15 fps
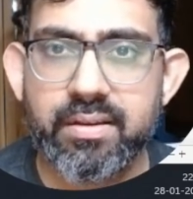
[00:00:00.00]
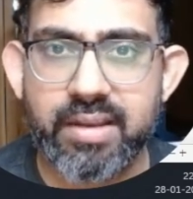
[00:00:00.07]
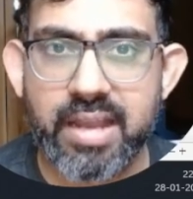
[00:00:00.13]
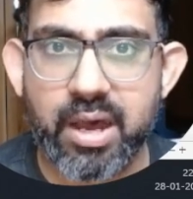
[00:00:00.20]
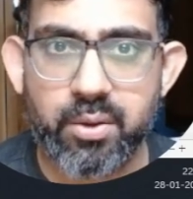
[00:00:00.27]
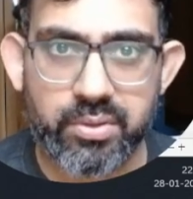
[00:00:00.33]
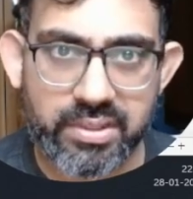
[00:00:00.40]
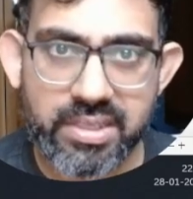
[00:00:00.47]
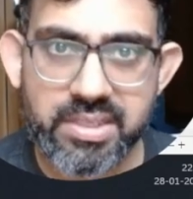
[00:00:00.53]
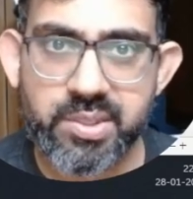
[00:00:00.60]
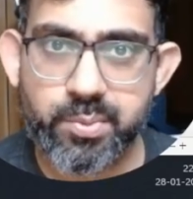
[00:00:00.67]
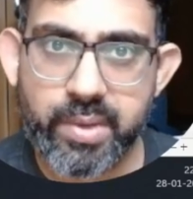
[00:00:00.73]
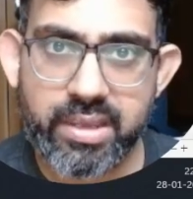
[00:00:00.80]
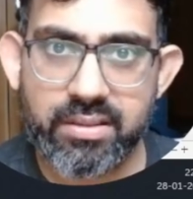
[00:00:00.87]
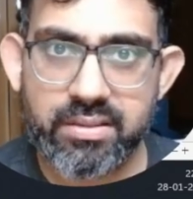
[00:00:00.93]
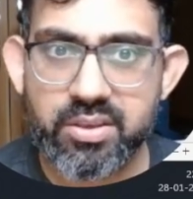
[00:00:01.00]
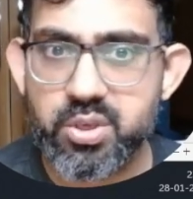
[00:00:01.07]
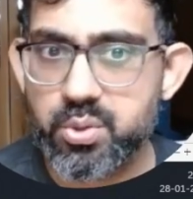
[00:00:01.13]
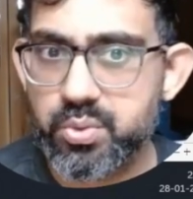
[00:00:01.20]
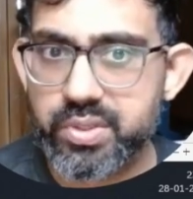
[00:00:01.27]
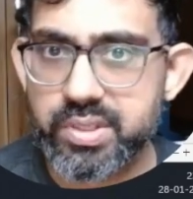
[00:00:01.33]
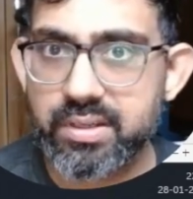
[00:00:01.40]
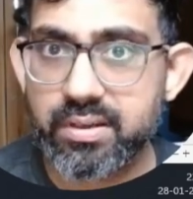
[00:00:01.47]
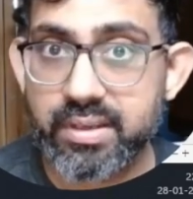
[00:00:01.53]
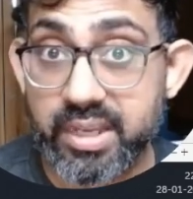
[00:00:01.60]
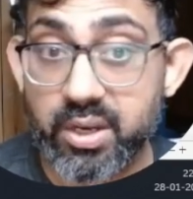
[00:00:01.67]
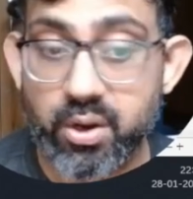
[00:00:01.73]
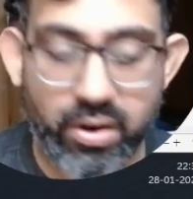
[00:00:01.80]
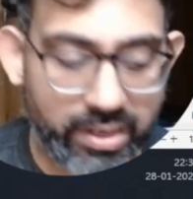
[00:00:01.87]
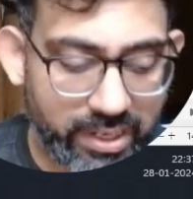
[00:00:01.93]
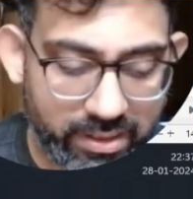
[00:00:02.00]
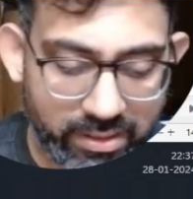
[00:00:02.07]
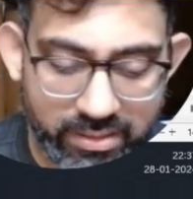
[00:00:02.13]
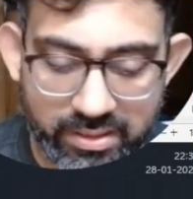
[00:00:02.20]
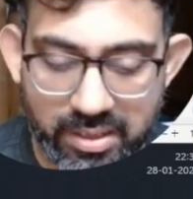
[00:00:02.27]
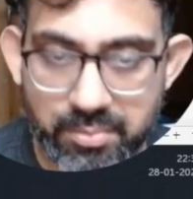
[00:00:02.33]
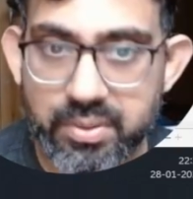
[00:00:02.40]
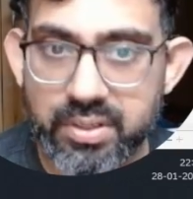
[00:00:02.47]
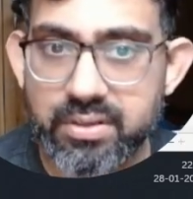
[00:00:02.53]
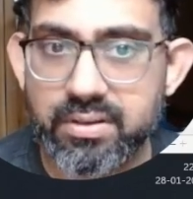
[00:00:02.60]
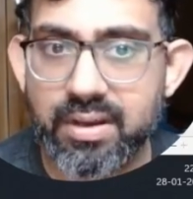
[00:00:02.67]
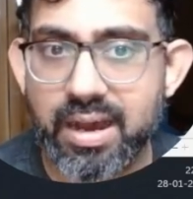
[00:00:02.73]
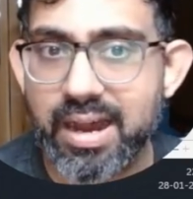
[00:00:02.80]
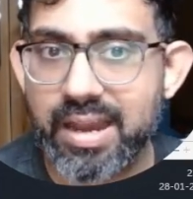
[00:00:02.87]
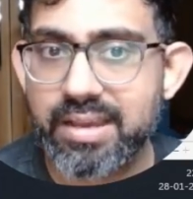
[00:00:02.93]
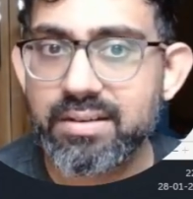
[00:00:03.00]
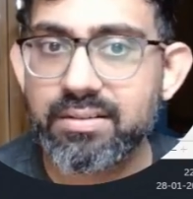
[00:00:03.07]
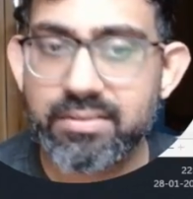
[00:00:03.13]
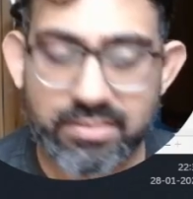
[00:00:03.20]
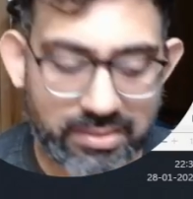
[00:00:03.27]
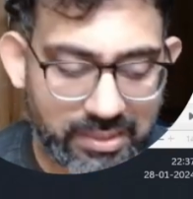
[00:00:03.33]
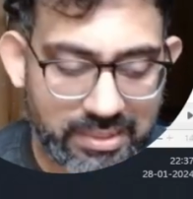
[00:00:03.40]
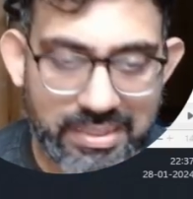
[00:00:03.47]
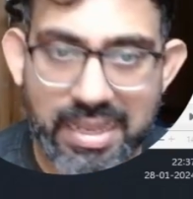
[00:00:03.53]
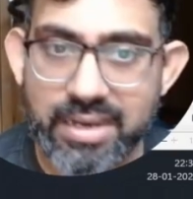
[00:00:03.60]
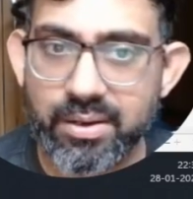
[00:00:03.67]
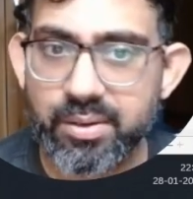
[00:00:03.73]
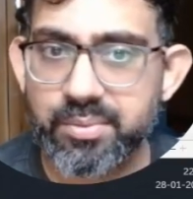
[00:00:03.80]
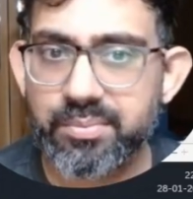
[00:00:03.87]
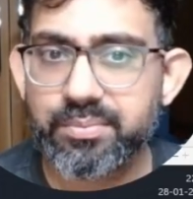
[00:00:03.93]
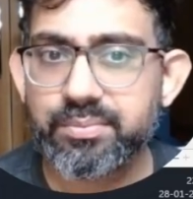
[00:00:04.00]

Now this way the user cannot enter a number higher than that.